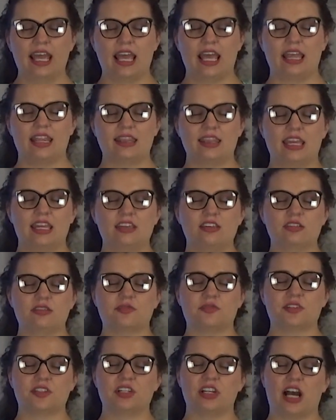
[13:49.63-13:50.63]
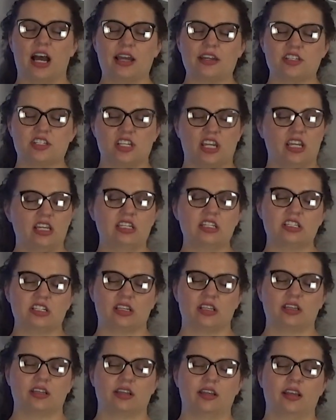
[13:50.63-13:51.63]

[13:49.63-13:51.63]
And thank you for not changing.